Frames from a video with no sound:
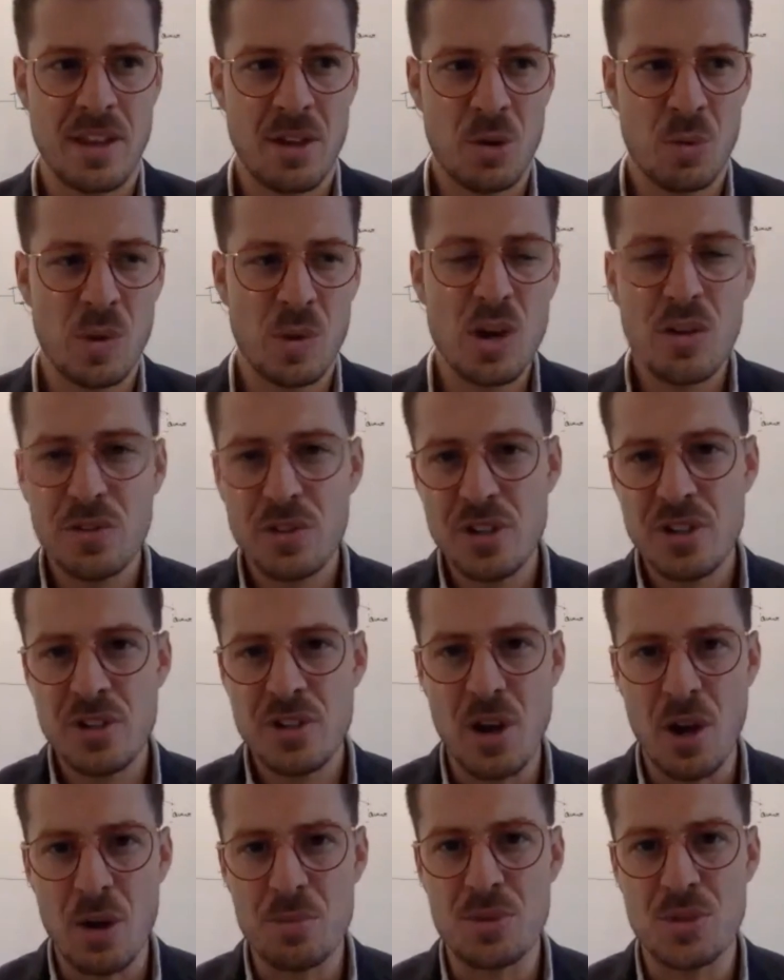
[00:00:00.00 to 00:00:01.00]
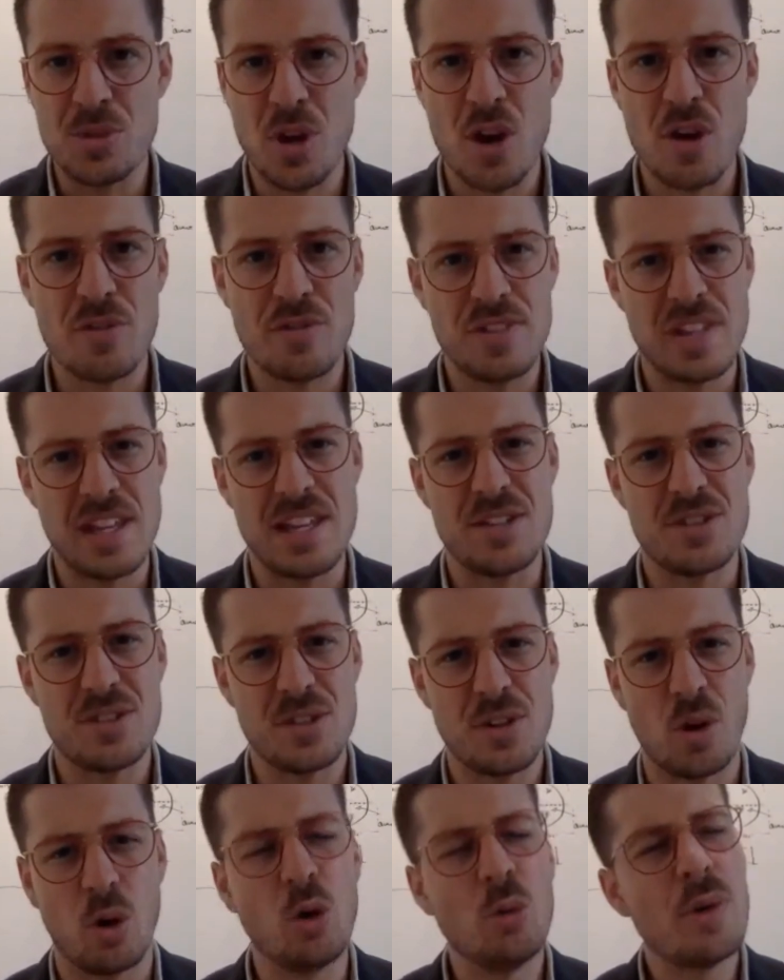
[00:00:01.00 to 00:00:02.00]
we often observe these
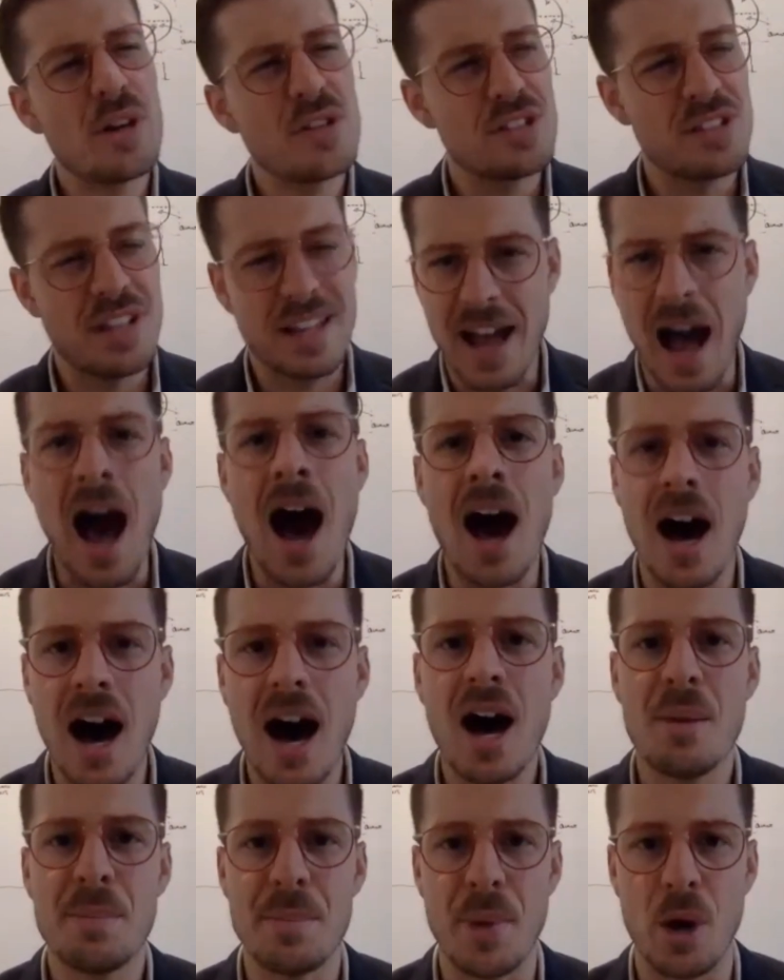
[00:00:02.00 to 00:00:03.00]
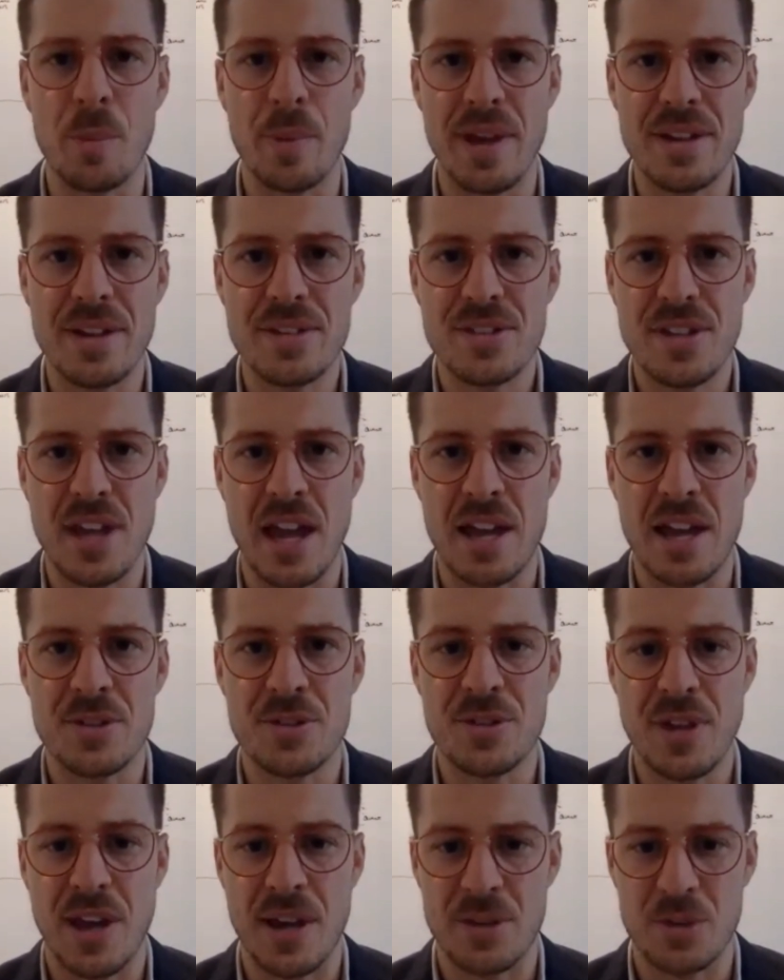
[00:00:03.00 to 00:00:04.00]
almost like aha moments,
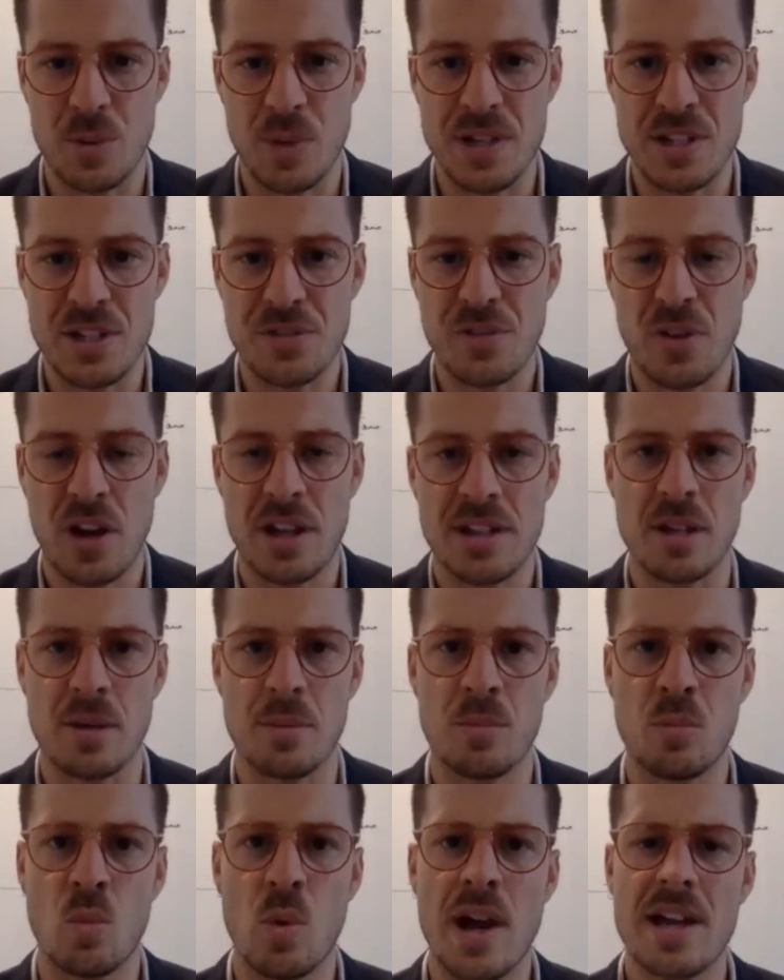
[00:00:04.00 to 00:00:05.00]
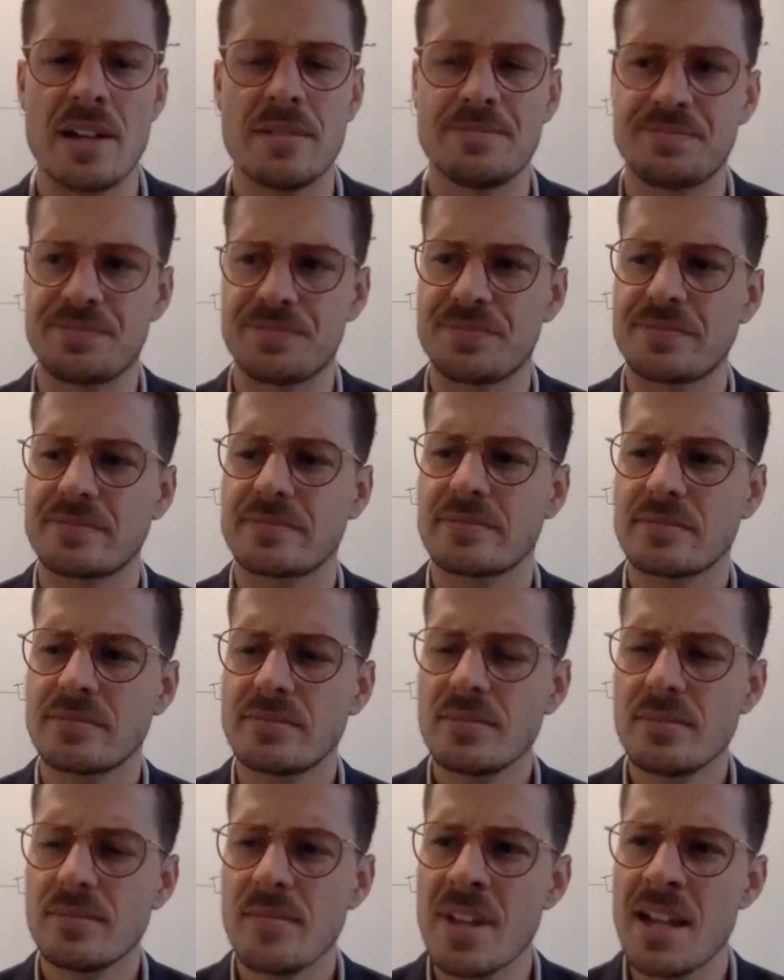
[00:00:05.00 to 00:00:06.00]
as we define them, where
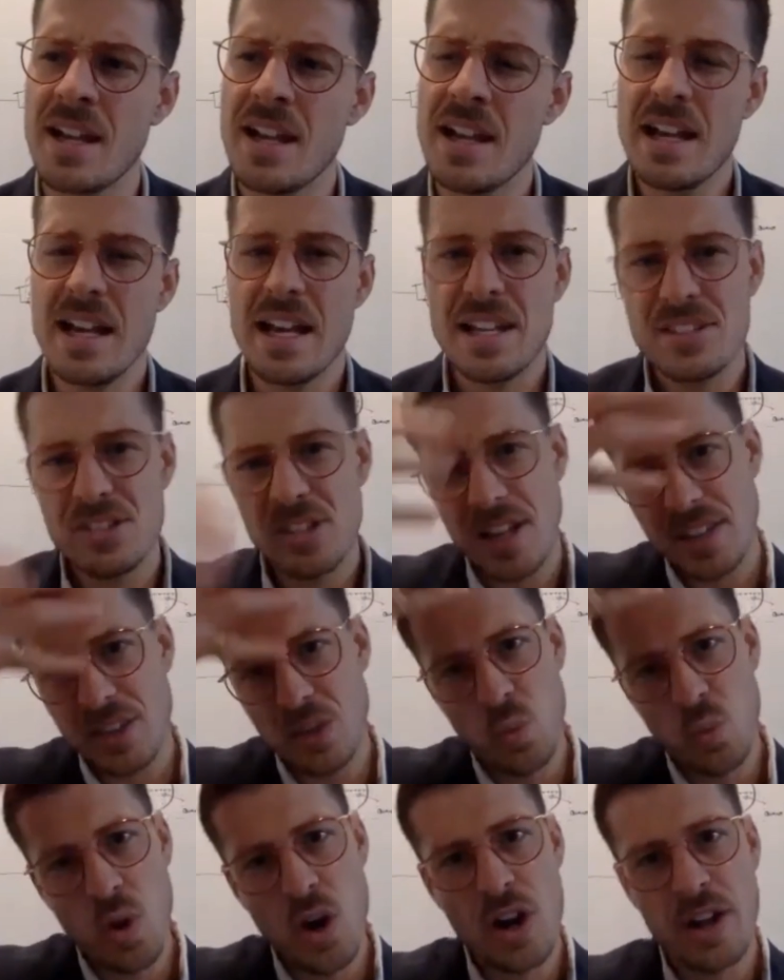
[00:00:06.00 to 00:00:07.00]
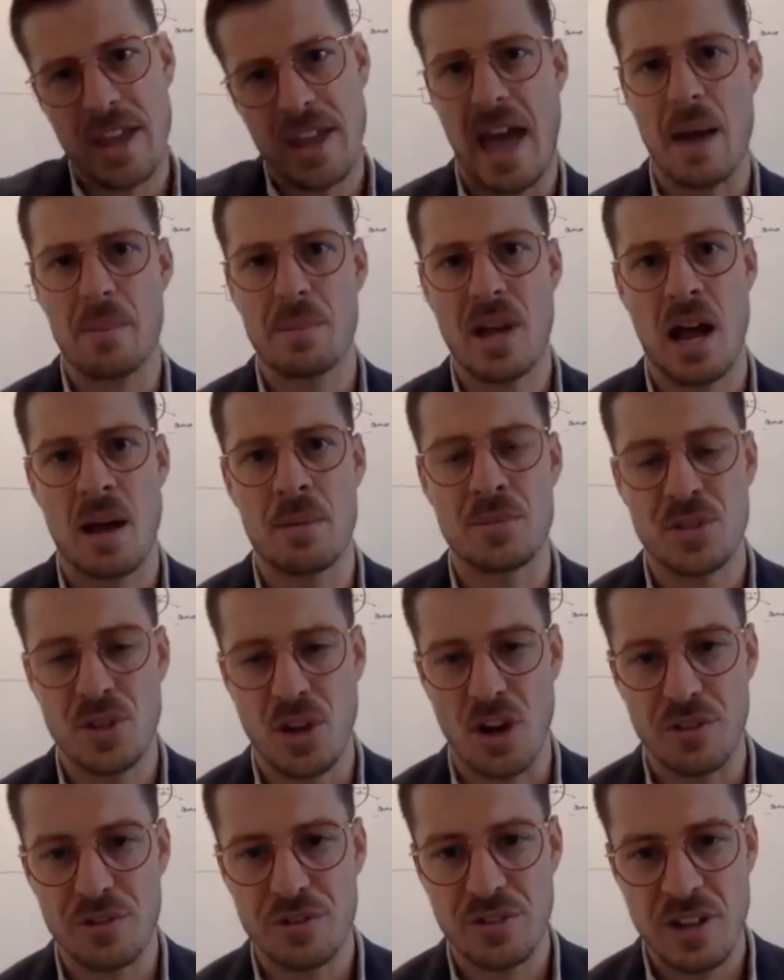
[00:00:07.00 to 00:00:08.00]
it's like the work cap comes
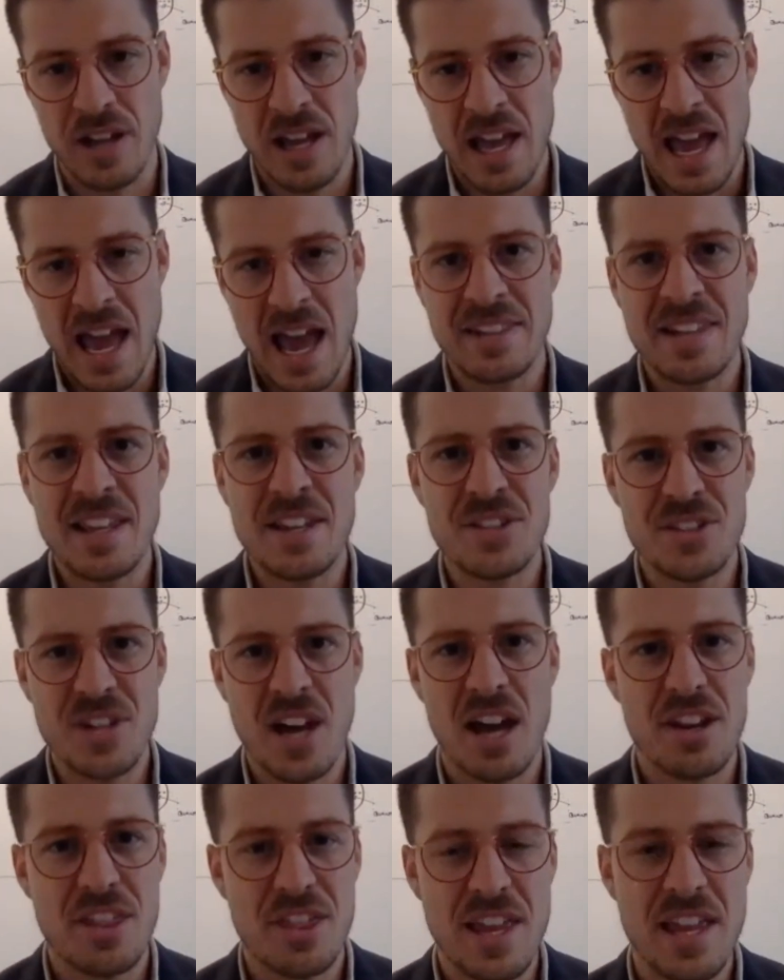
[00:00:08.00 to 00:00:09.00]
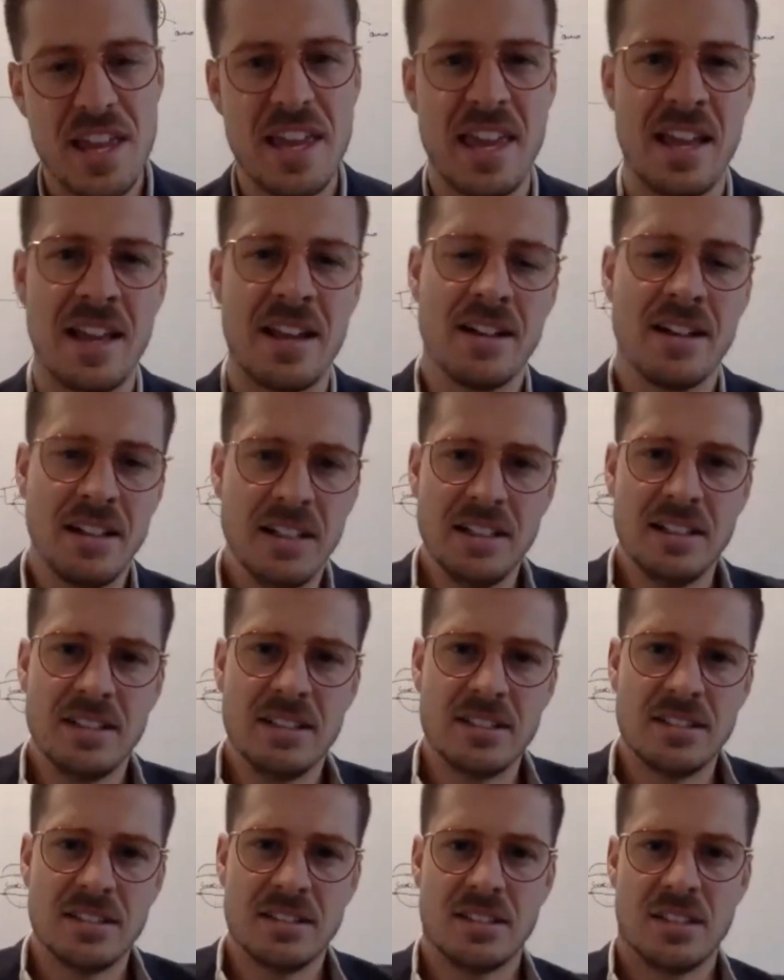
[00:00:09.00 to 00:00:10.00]
off and they start thinking,
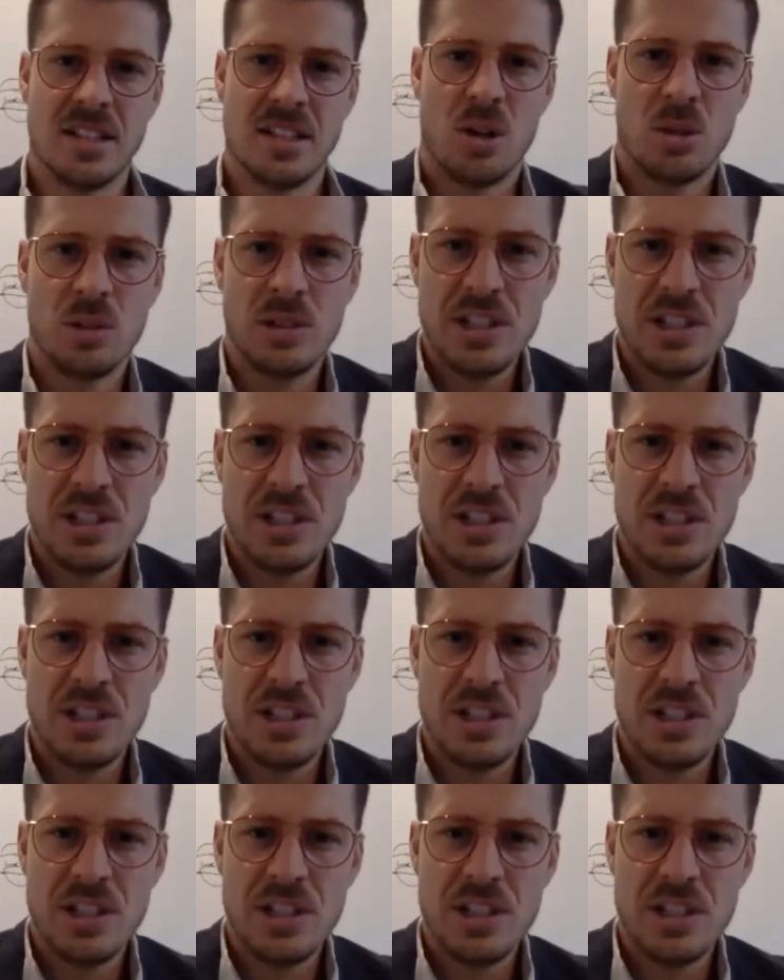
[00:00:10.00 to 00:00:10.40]
holy